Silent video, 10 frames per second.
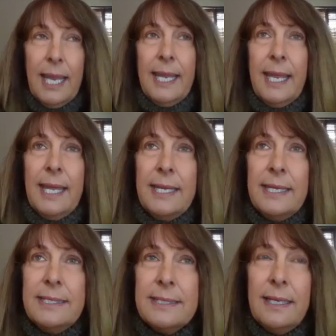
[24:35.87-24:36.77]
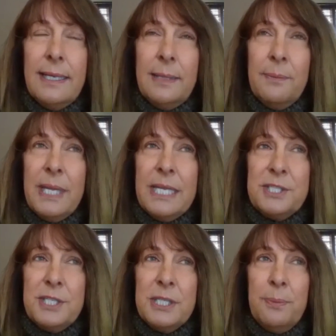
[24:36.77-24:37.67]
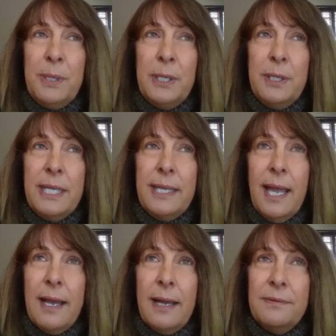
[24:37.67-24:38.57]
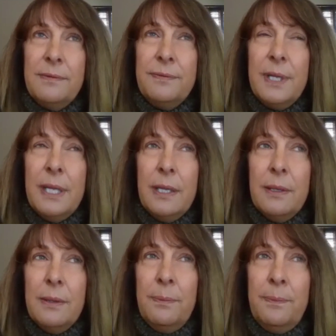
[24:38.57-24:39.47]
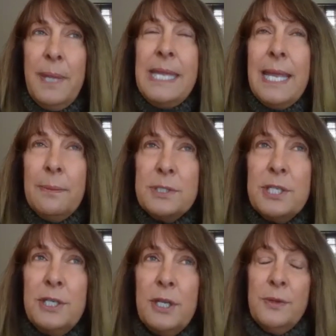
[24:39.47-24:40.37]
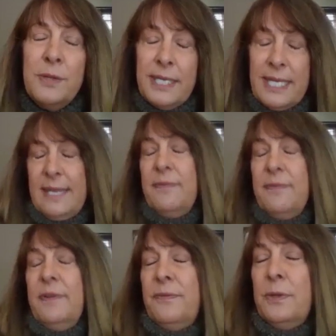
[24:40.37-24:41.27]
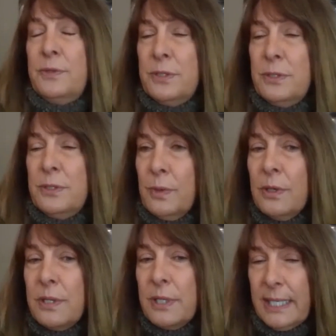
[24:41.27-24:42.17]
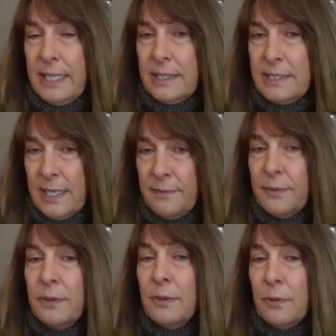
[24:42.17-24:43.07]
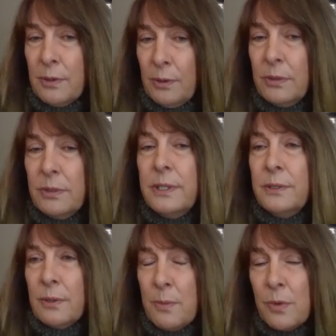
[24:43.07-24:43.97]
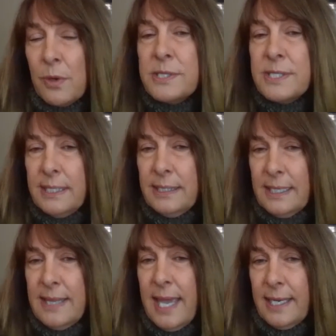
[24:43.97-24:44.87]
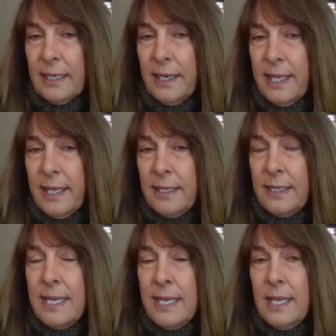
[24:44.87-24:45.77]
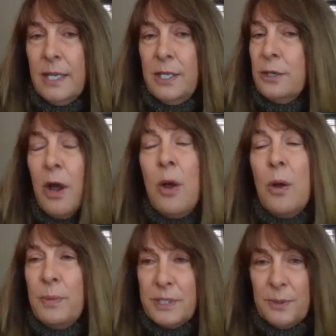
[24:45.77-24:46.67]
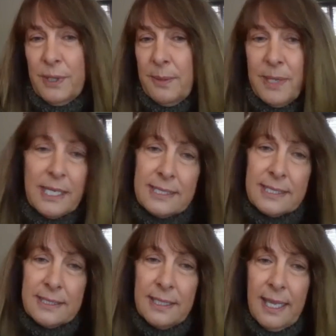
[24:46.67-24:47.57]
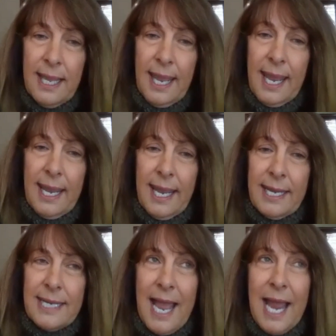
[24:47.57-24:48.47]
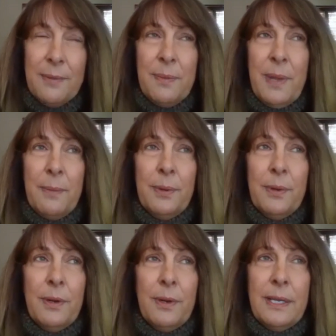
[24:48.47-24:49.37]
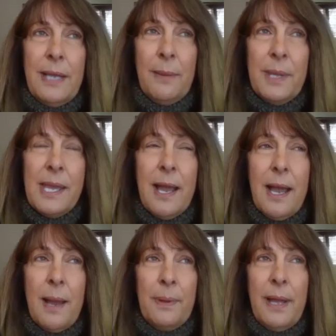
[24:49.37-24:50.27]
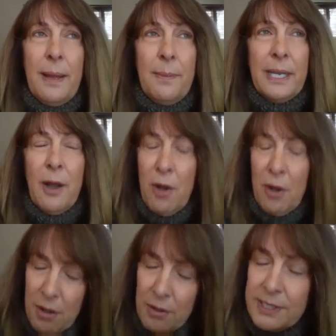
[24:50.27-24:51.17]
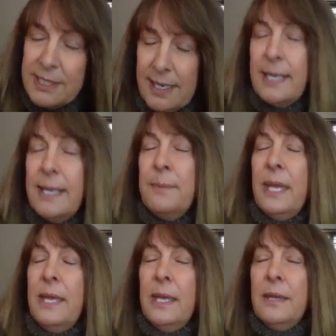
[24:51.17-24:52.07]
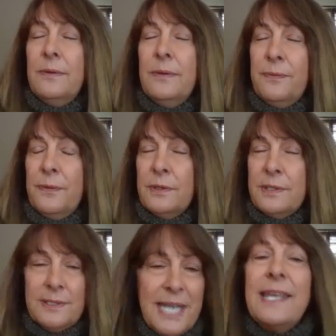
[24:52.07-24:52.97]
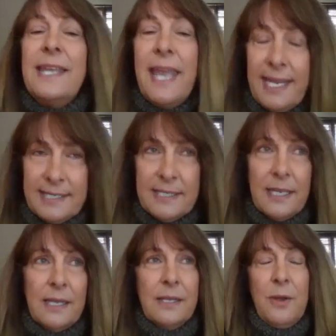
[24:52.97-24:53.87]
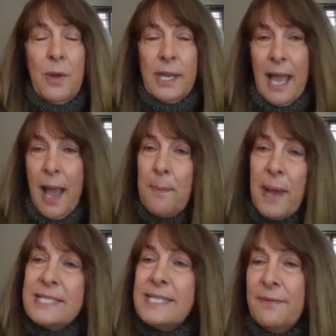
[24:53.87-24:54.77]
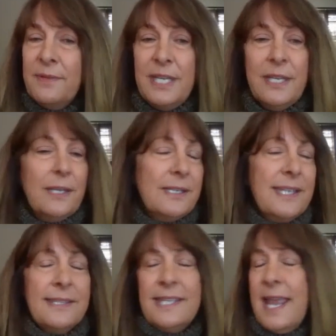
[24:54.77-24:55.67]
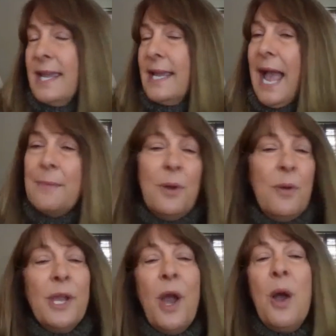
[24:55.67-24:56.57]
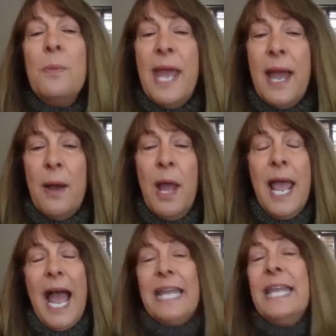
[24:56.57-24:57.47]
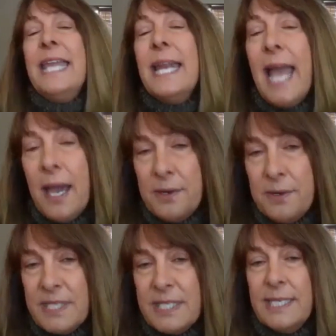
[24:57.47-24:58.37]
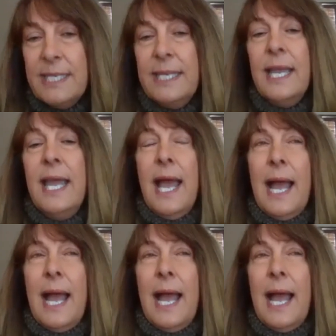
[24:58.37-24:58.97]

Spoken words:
And it's just the beauty of being able to know that even if you do work in Denver or Golden or Morrison in that area, you're home in 20 minutes. And I remember coming up, I mean, all the time for decades, going up I-70 and saying, I'm going home now. I can get out of the city.